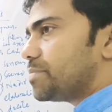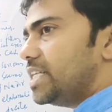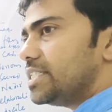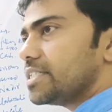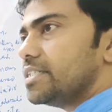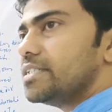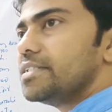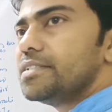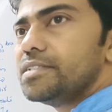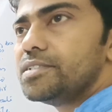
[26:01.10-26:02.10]
means
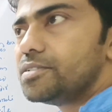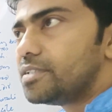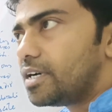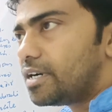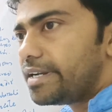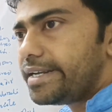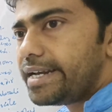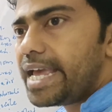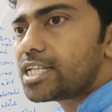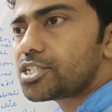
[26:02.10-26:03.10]
the
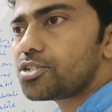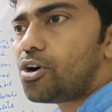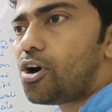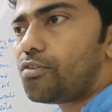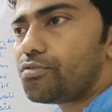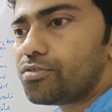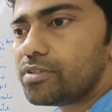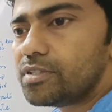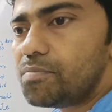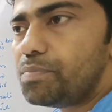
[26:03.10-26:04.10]
nest of
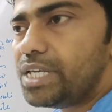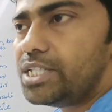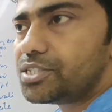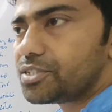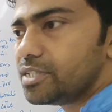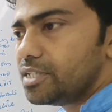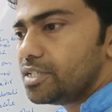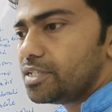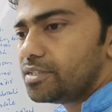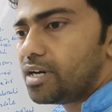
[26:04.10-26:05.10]
bees,
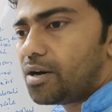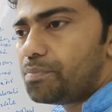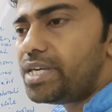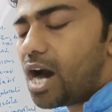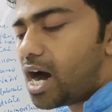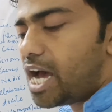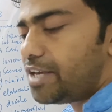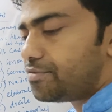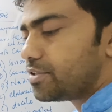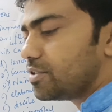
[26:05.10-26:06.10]
the
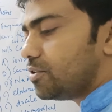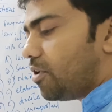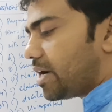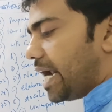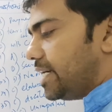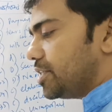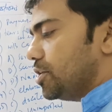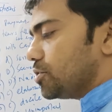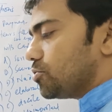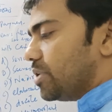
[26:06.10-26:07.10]
beehives. All right.
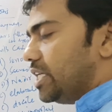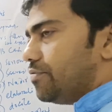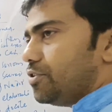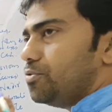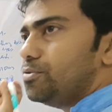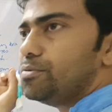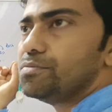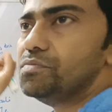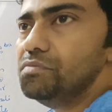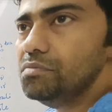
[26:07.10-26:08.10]
So if
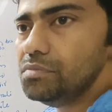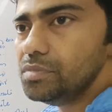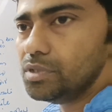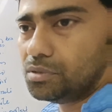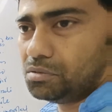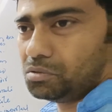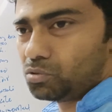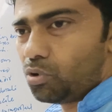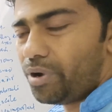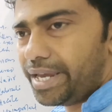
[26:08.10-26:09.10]
you
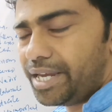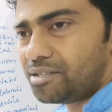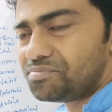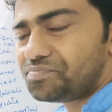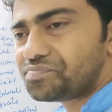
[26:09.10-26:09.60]
throw a